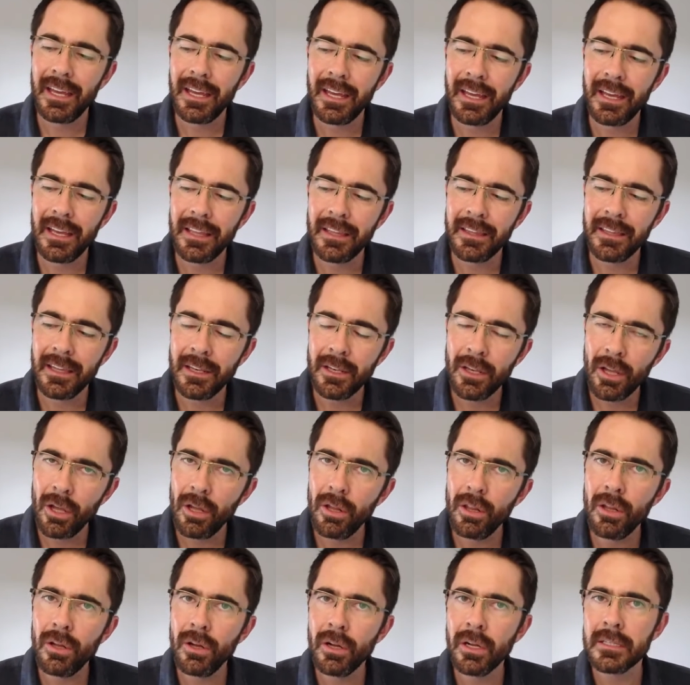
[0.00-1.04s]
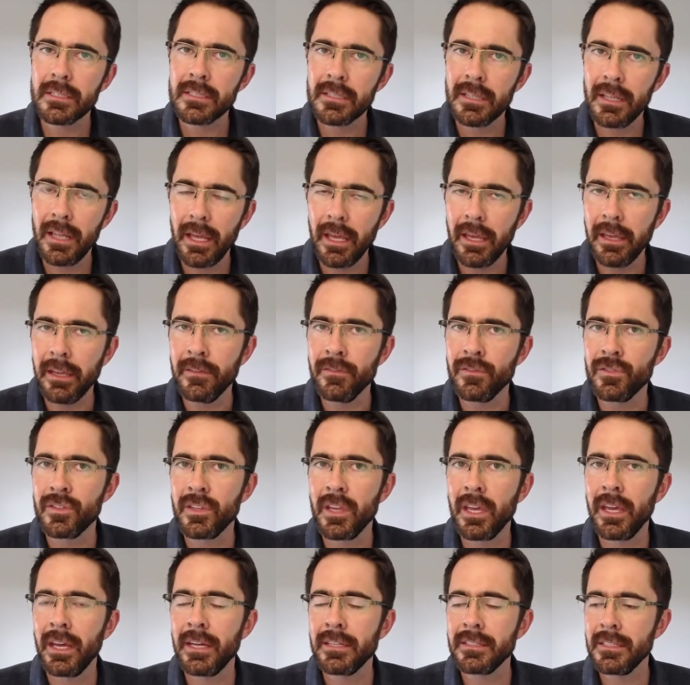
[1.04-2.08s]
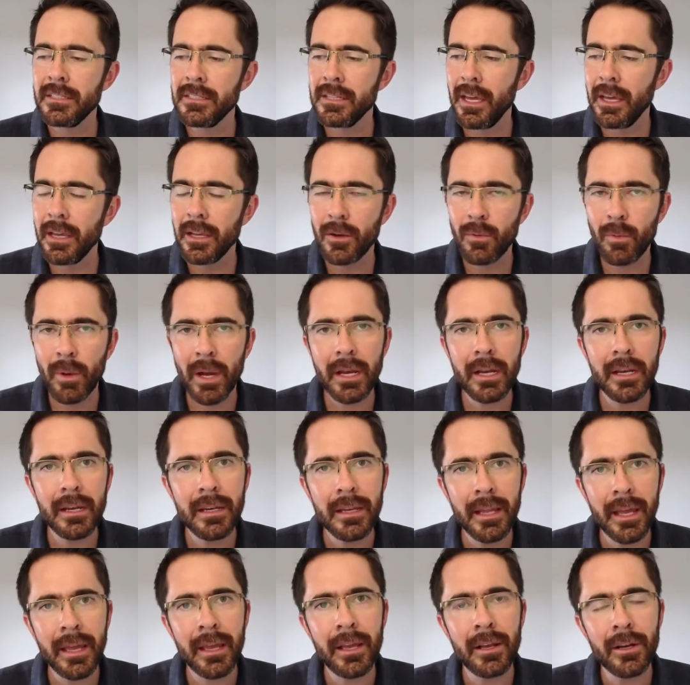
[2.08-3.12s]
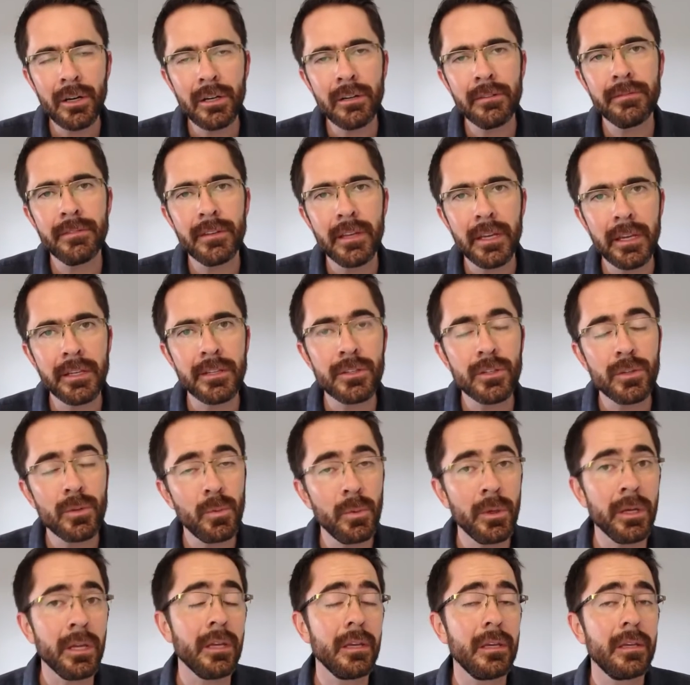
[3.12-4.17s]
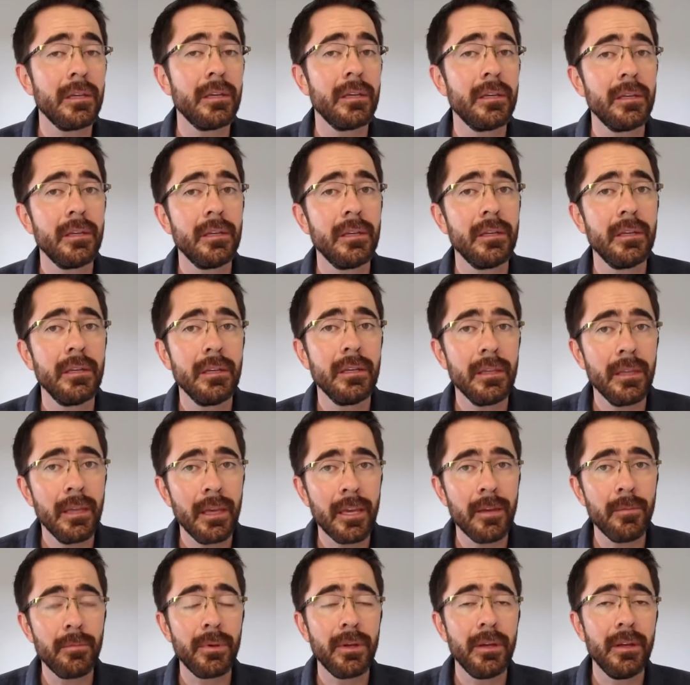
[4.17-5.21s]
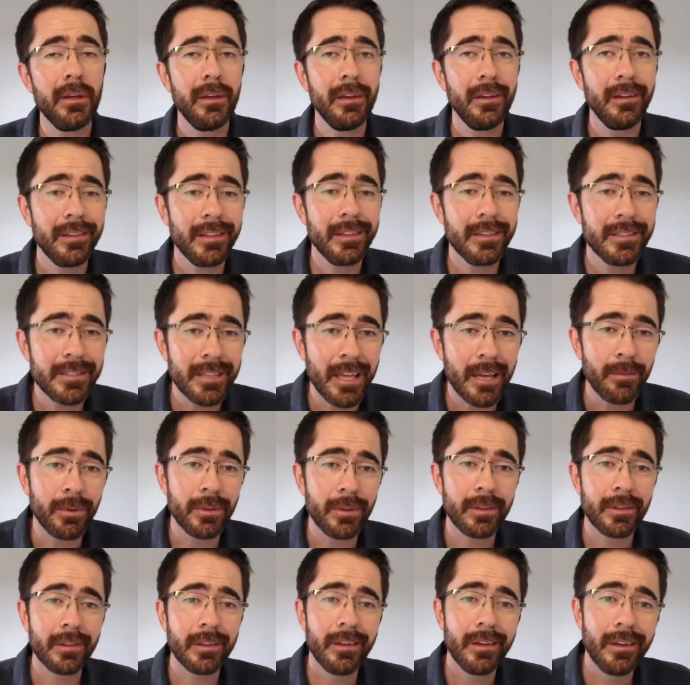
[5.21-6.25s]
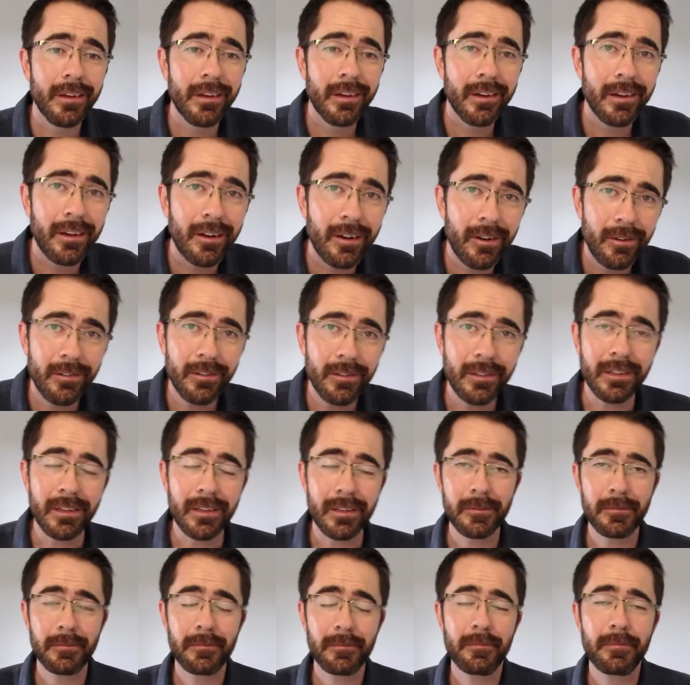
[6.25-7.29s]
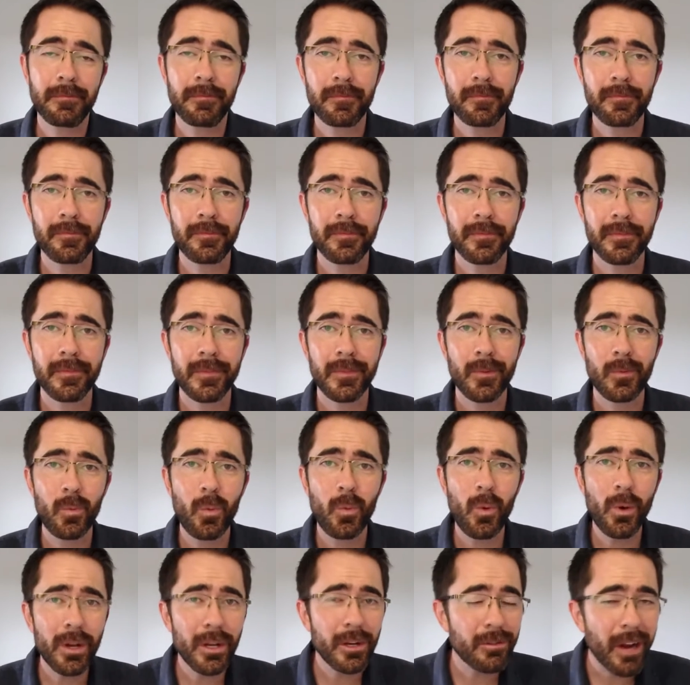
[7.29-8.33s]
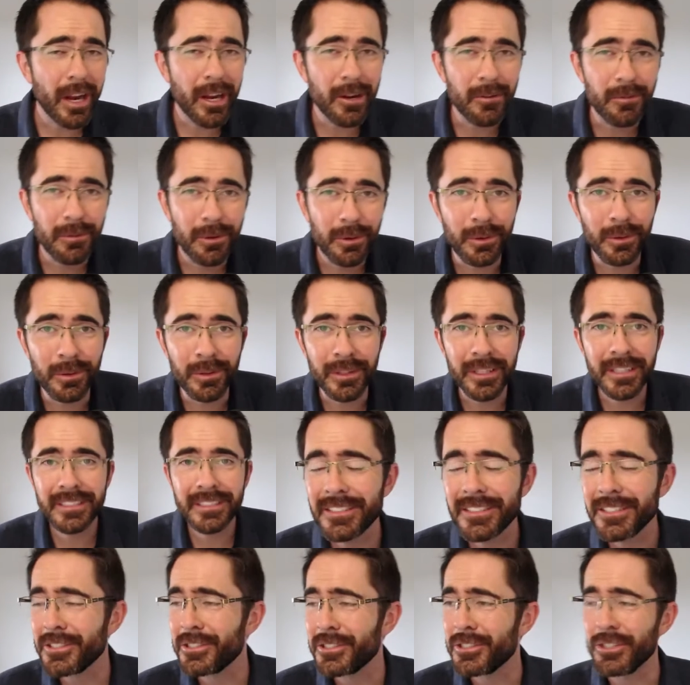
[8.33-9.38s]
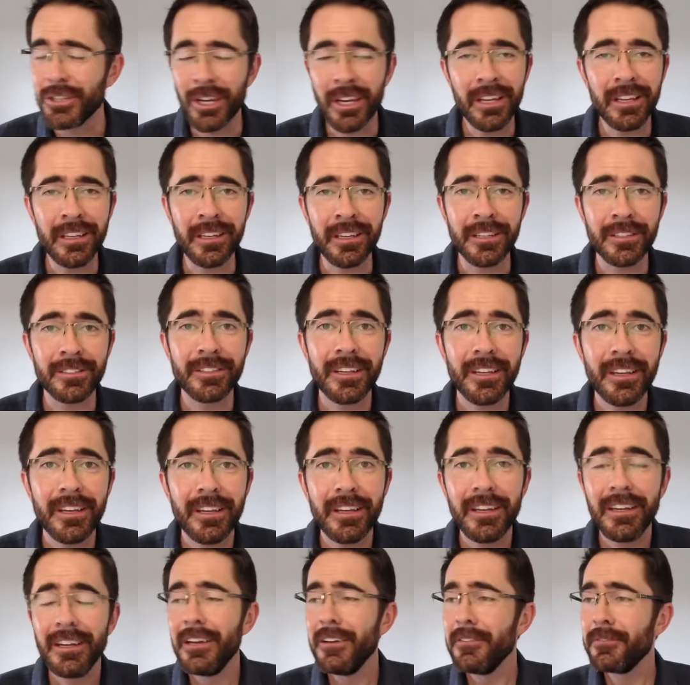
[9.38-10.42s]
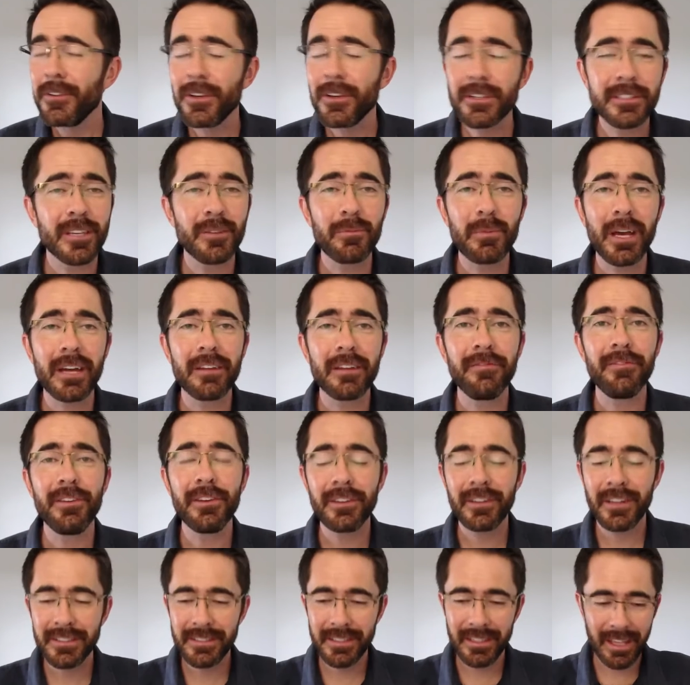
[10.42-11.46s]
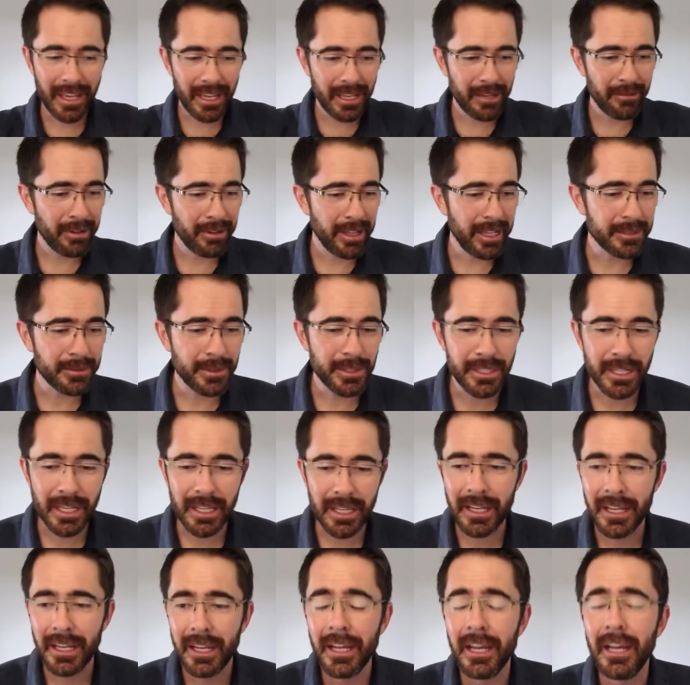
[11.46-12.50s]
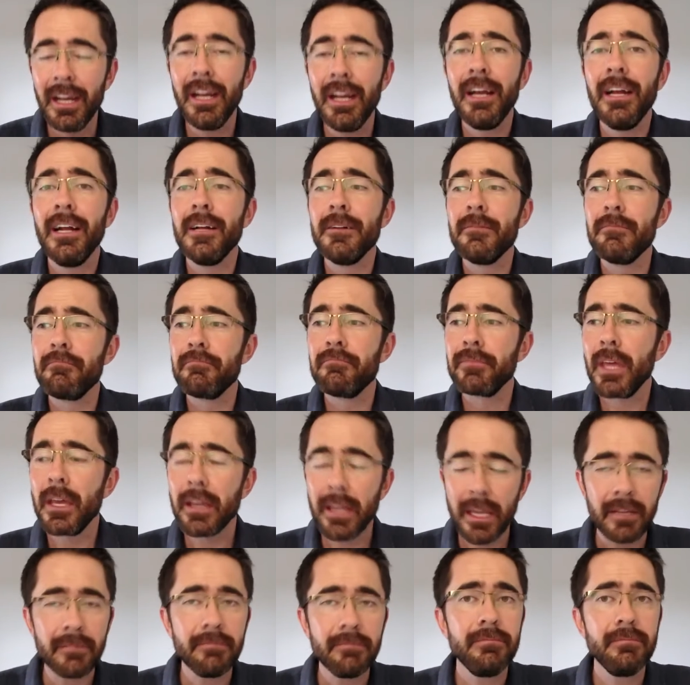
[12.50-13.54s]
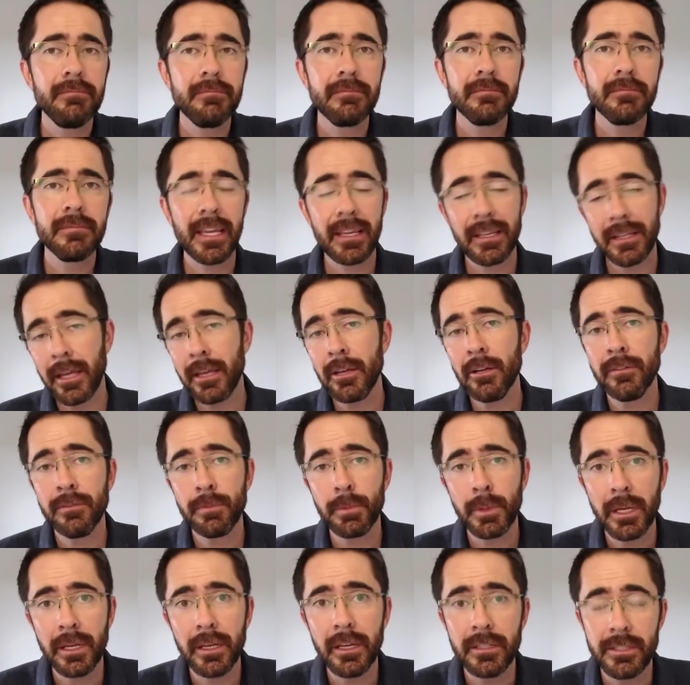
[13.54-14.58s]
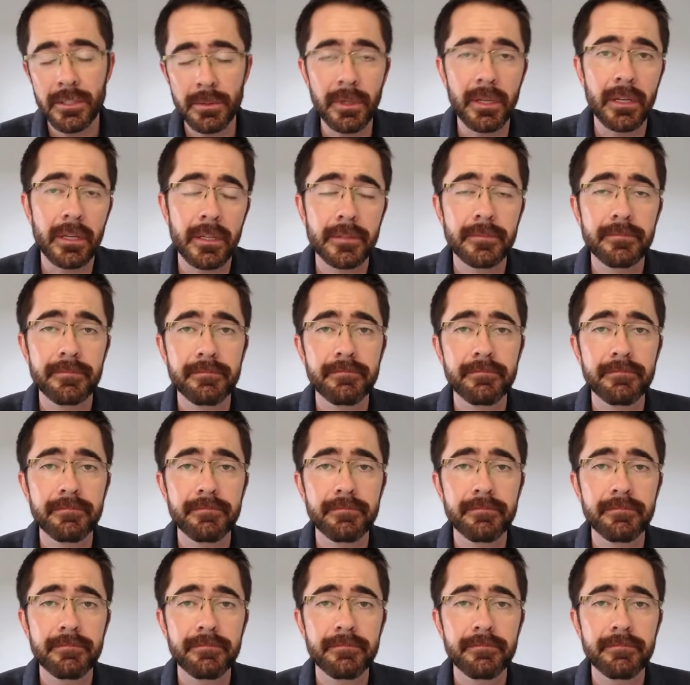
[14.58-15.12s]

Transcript: They're no longer slaves. They are to take 1 day off each week. Keep the Sabbath holy. What a great rule. This is genius. First command for you guys in how you relate to each other. Okay, take a day off each week.